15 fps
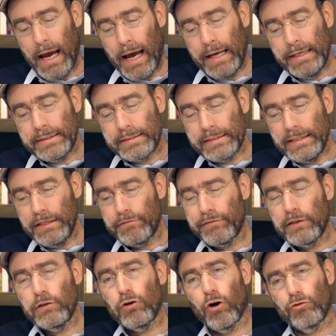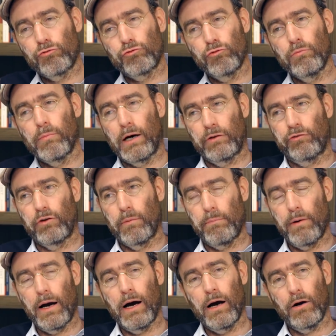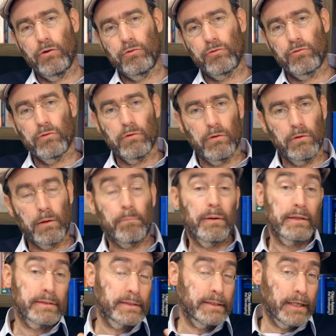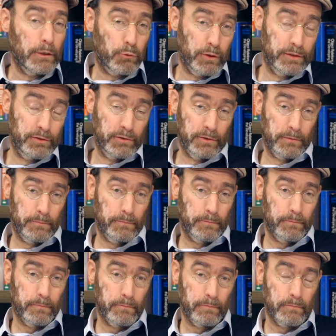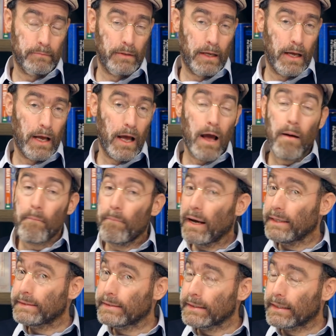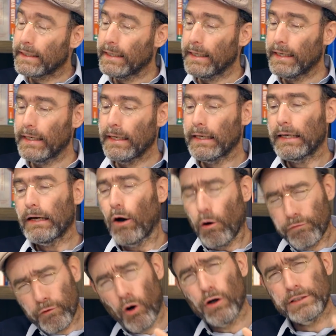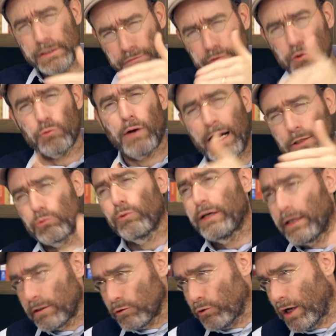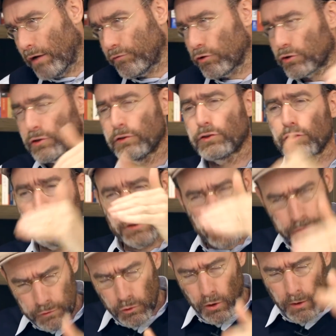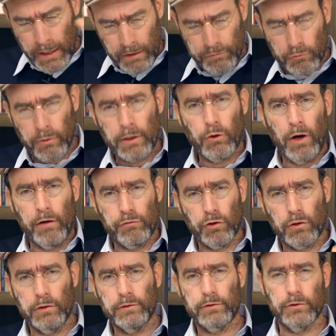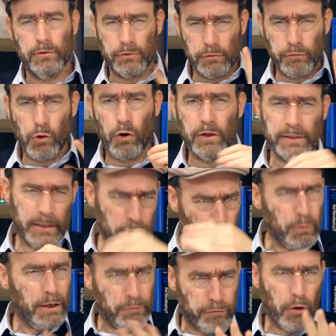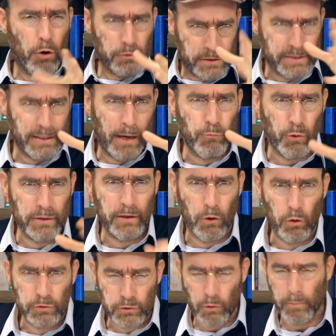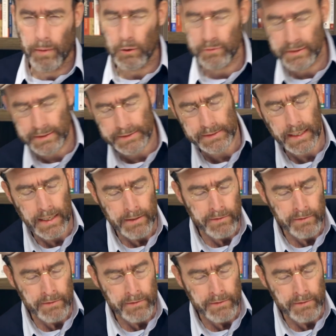and it's even not too much about the Palestinian question. Basically, of course, if you're right-wing, you have your concerns. If you're left-wing, you have your concerns, of course, and you will vote somewhat also about this.